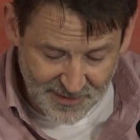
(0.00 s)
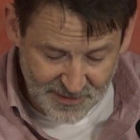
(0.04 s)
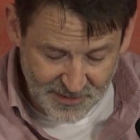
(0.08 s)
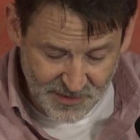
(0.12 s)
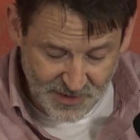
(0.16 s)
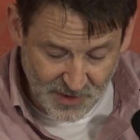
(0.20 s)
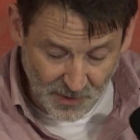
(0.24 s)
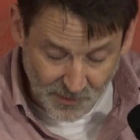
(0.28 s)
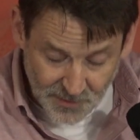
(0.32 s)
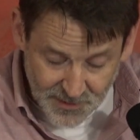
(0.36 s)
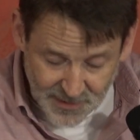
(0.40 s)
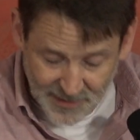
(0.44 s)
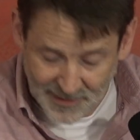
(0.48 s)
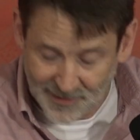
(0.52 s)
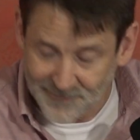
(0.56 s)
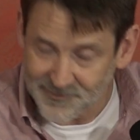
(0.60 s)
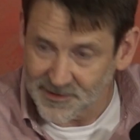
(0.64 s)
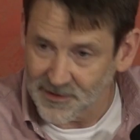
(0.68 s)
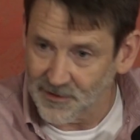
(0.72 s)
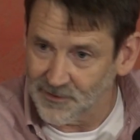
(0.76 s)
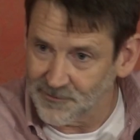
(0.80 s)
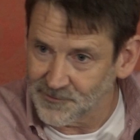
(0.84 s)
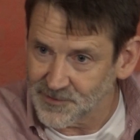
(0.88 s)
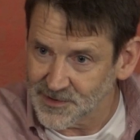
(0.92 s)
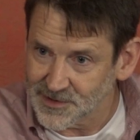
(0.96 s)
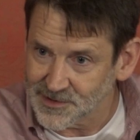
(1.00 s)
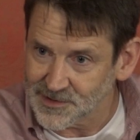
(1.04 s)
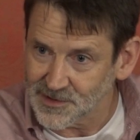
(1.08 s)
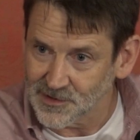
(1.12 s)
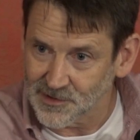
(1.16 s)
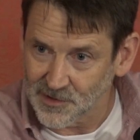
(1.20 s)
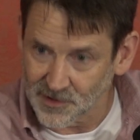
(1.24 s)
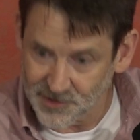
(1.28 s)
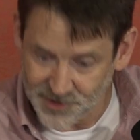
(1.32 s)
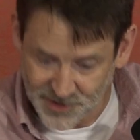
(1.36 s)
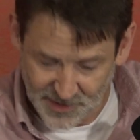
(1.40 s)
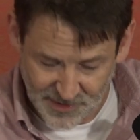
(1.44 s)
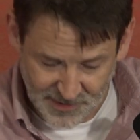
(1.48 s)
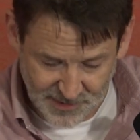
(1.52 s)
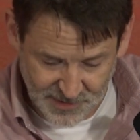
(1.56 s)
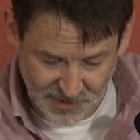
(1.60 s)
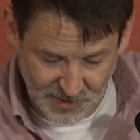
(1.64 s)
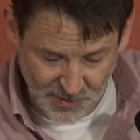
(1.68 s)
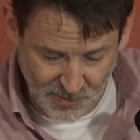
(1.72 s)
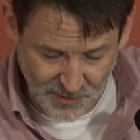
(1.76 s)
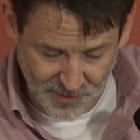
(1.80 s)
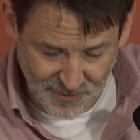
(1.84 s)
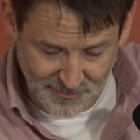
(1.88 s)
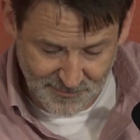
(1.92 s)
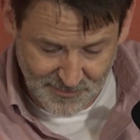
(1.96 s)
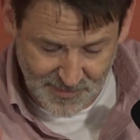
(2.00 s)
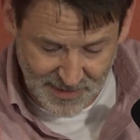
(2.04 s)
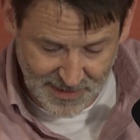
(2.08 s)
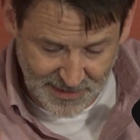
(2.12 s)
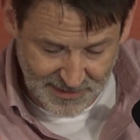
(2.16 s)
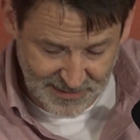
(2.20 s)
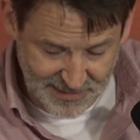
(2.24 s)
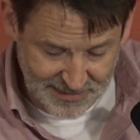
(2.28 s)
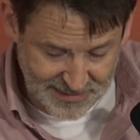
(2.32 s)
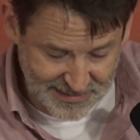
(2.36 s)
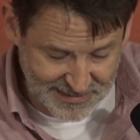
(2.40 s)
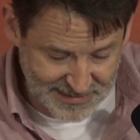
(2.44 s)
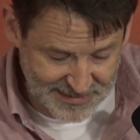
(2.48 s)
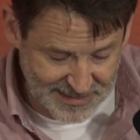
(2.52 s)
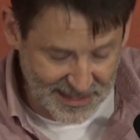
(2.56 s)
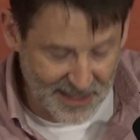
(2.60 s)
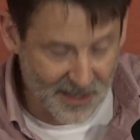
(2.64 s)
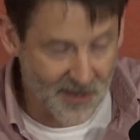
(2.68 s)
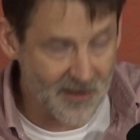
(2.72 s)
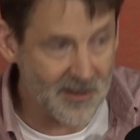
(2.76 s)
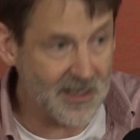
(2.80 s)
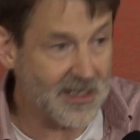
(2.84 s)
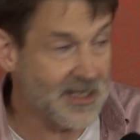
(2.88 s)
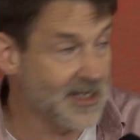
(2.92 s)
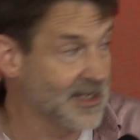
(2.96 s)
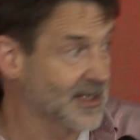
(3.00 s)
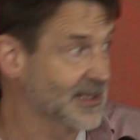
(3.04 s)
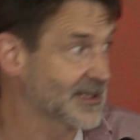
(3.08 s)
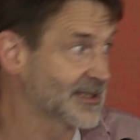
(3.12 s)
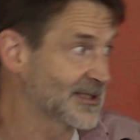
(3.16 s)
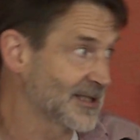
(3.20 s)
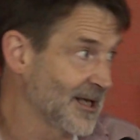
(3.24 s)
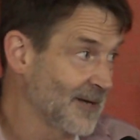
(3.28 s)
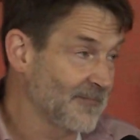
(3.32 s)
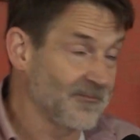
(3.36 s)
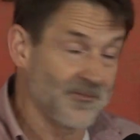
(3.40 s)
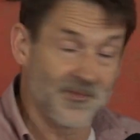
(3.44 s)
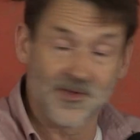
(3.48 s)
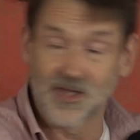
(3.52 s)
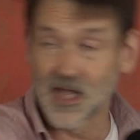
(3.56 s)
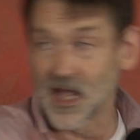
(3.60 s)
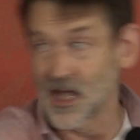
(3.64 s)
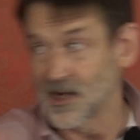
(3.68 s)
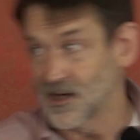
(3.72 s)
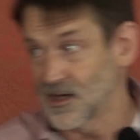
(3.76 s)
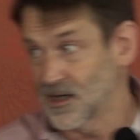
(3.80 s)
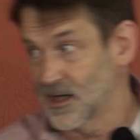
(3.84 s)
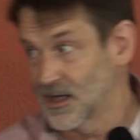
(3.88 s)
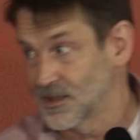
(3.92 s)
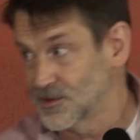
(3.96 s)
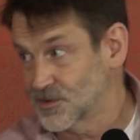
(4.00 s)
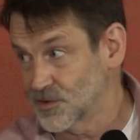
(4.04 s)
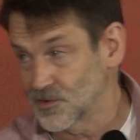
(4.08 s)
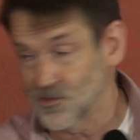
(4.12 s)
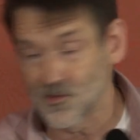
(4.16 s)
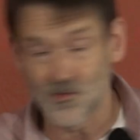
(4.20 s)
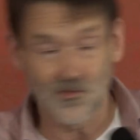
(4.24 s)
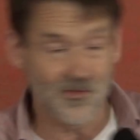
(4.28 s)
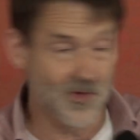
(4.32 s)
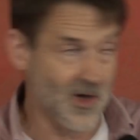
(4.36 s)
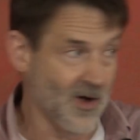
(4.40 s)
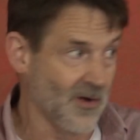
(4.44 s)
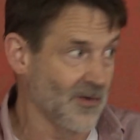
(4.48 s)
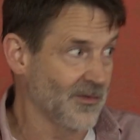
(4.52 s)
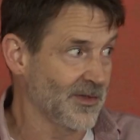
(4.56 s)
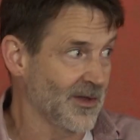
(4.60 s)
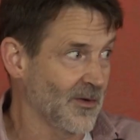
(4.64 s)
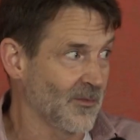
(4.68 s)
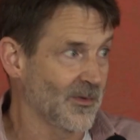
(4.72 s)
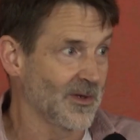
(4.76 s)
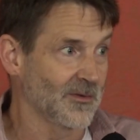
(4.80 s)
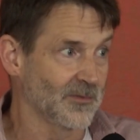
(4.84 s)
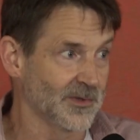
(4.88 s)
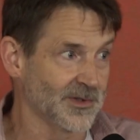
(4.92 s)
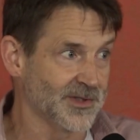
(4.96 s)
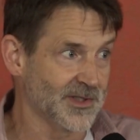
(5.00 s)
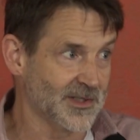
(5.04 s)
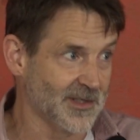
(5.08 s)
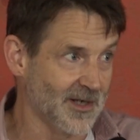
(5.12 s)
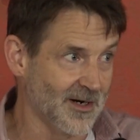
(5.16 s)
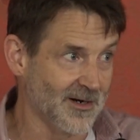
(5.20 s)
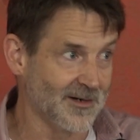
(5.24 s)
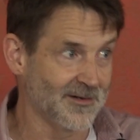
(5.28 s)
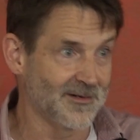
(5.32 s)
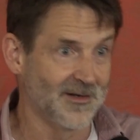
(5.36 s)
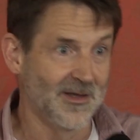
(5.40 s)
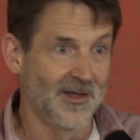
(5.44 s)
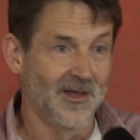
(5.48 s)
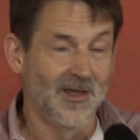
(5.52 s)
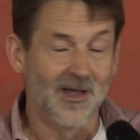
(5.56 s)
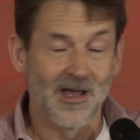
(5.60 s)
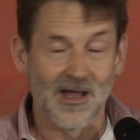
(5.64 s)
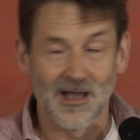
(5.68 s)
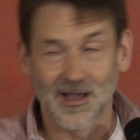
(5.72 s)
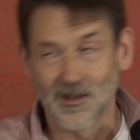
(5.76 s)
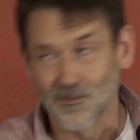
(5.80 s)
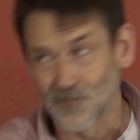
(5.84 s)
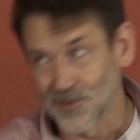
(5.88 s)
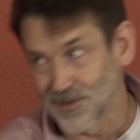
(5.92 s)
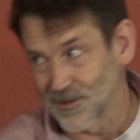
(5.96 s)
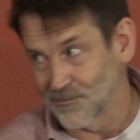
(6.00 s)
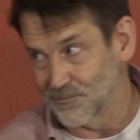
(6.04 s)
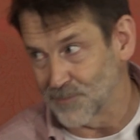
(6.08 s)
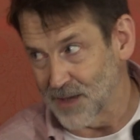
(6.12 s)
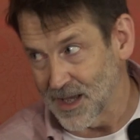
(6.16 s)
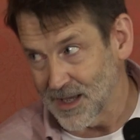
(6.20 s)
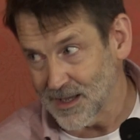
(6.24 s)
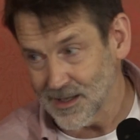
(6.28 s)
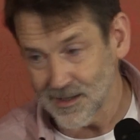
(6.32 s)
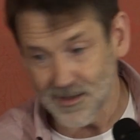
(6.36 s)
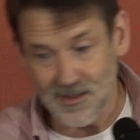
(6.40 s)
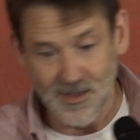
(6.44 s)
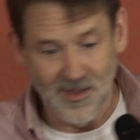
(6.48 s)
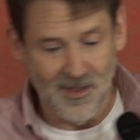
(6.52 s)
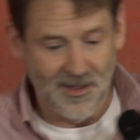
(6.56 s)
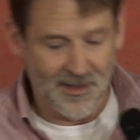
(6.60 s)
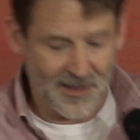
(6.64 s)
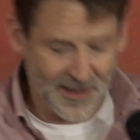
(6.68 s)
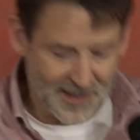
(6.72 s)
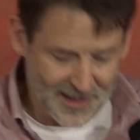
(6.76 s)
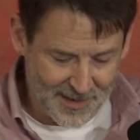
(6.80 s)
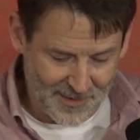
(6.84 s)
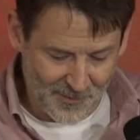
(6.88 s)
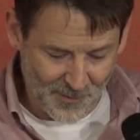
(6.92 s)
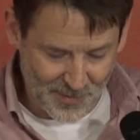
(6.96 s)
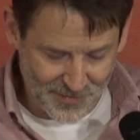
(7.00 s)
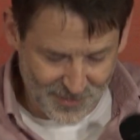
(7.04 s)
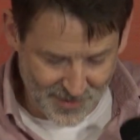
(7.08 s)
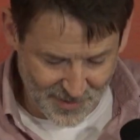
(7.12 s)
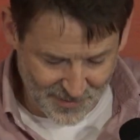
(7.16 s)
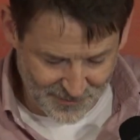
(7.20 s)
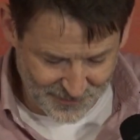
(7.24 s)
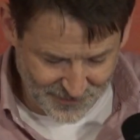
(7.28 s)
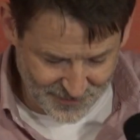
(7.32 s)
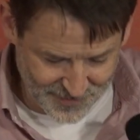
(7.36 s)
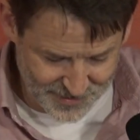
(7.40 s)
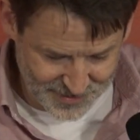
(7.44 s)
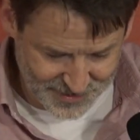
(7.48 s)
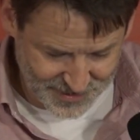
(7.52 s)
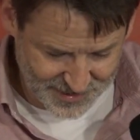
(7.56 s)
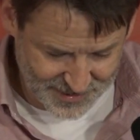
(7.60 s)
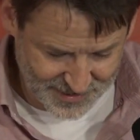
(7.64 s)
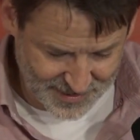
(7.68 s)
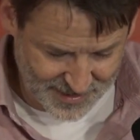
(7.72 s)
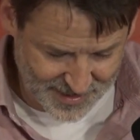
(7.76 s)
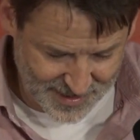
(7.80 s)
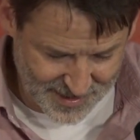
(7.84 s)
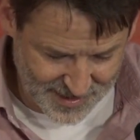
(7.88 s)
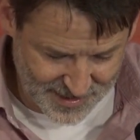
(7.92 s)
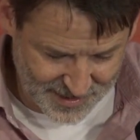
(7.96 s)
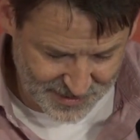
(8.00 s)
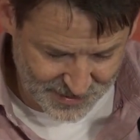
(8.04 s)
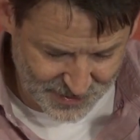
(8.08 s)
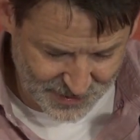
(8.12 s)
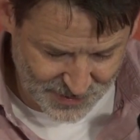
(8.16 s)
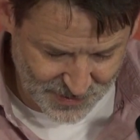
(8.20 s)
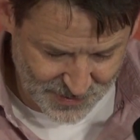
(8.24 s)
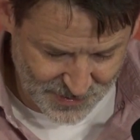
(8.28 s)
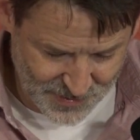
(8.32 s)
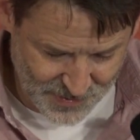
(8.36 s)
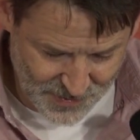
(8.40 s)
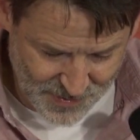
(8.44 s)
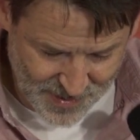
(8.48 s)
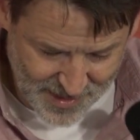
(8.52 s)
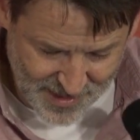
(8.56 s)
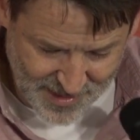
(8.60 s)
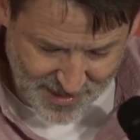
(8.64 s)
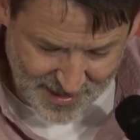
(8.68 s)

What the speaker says: don't have an obvious logic to them necessarily, except that I do know that we will start with a bang with our first two